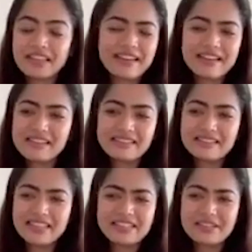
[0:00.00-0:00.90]
Yeah,
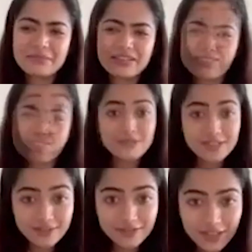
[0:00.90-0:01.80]
that's it, man. Words
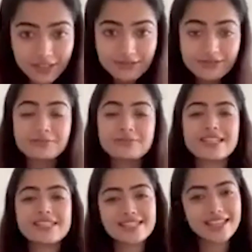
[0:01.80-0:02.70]
of love.
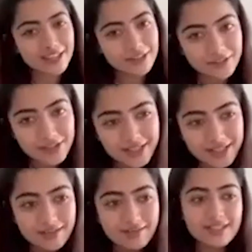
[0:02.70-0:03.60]
Please take care of
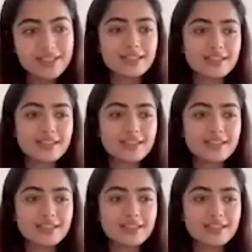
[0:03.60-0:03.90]
yourselves.